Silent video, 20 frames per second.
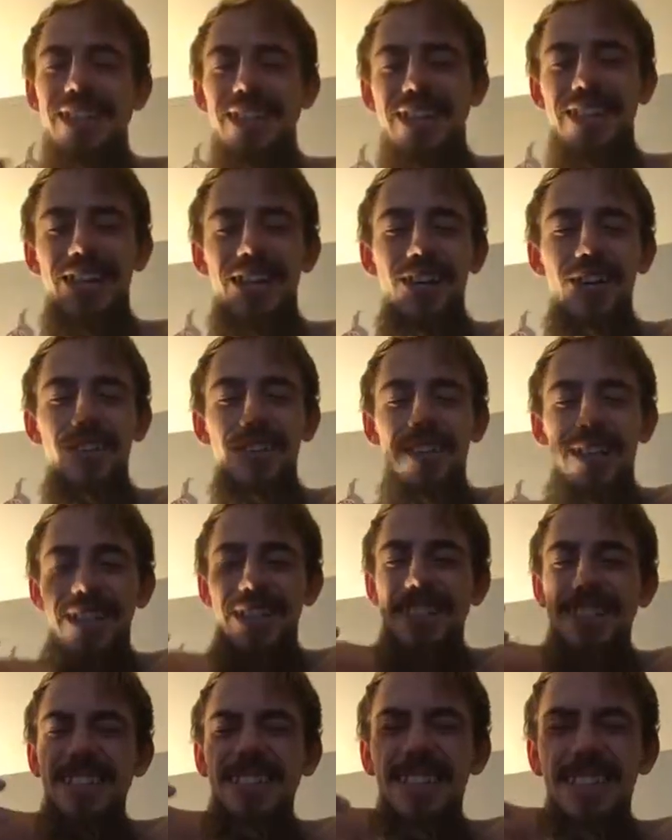like
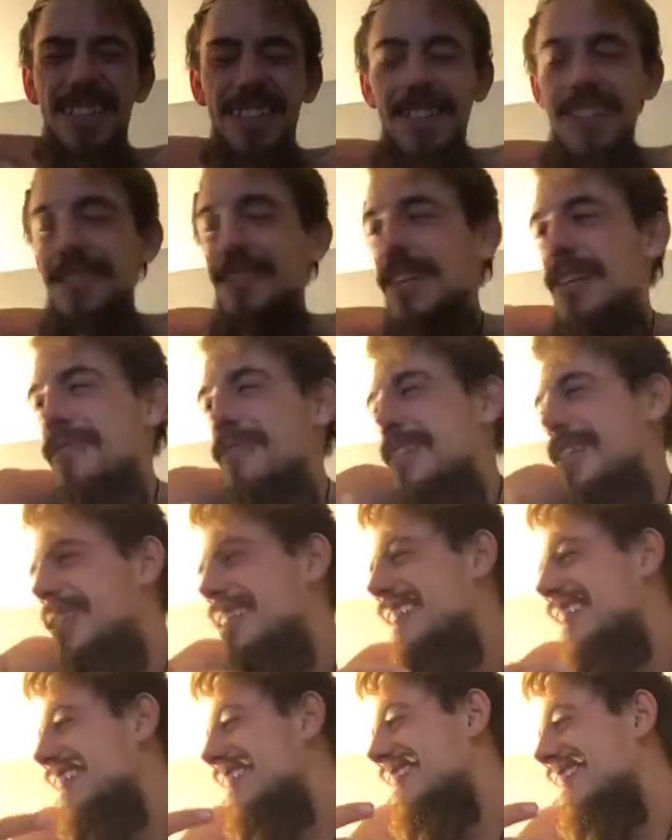literally whenever,
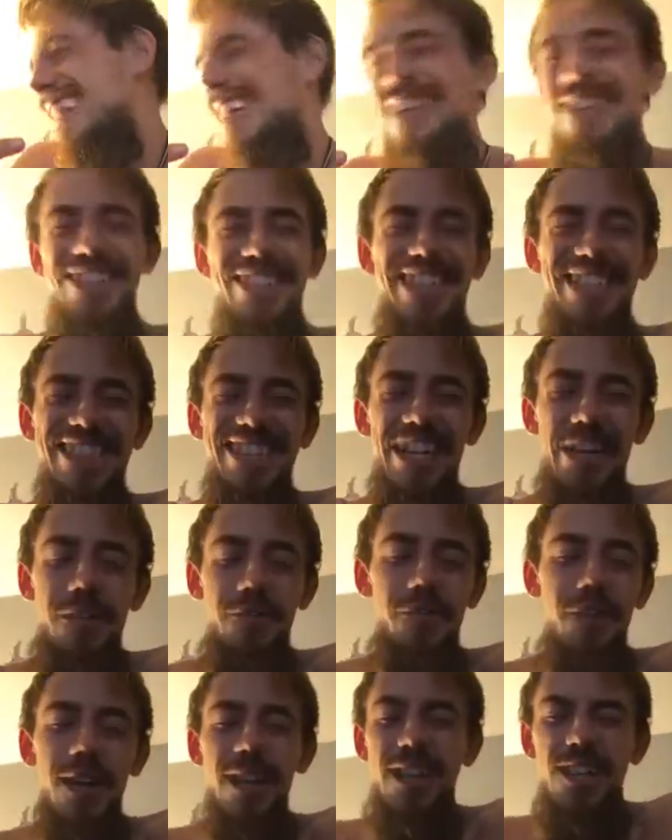energy is
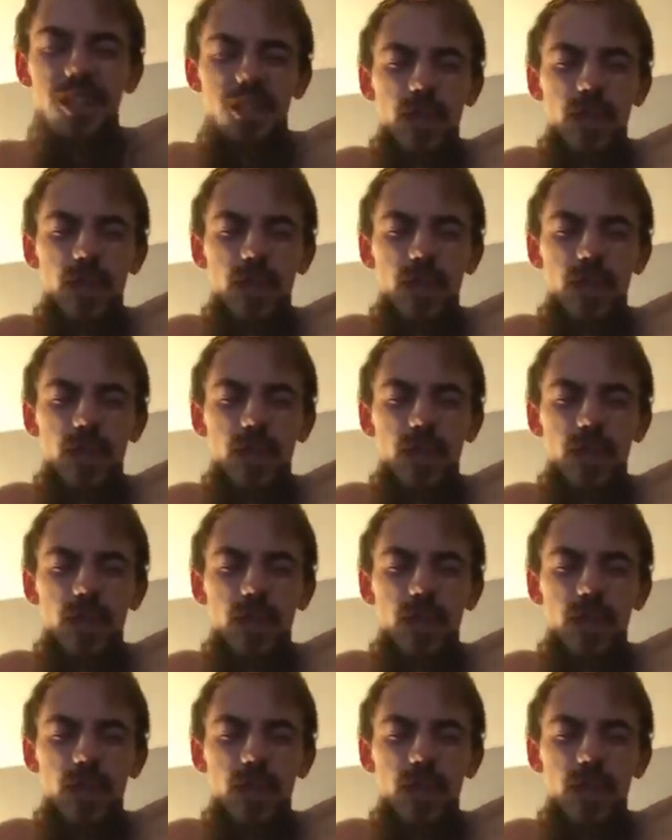like fucking